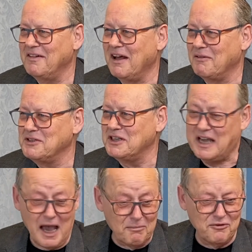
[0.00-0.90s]
I was a
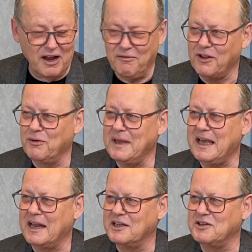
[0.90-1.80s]
cab driver on the
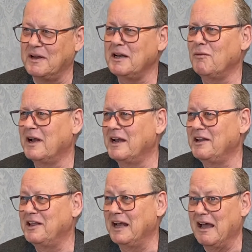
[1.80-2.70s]
weekend, and so I didn't want
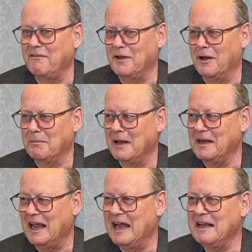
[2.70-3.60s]
anything heavy on
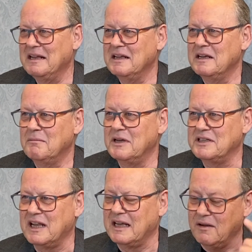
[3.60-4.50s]
Monday. But
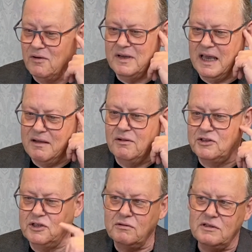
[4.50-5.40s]
it's like, okay, well,
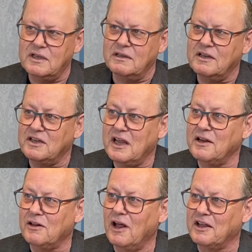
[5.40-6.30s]
Tuesday at
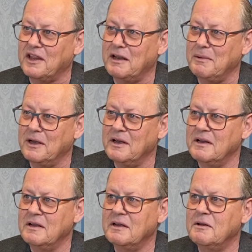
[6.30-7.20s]
10 o'clock, that'd be,
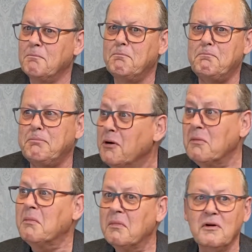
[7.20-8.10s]

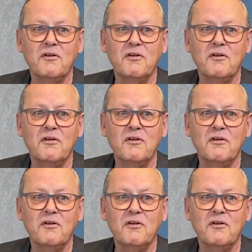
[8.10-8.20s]
boom,